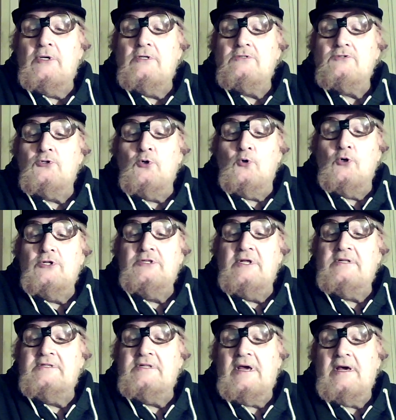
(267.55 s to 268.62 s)
is go on
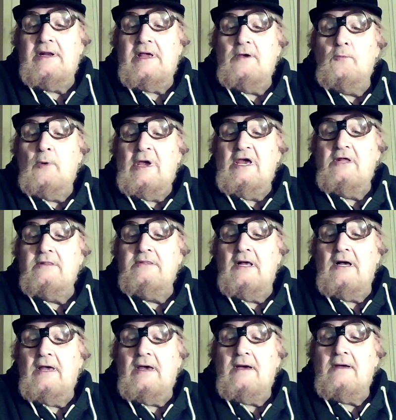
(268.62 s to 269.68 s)
the TORY weight
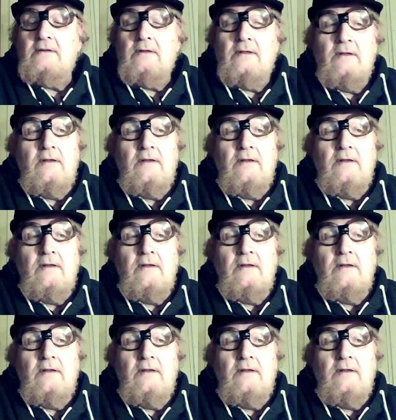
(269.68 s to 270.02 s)
diet."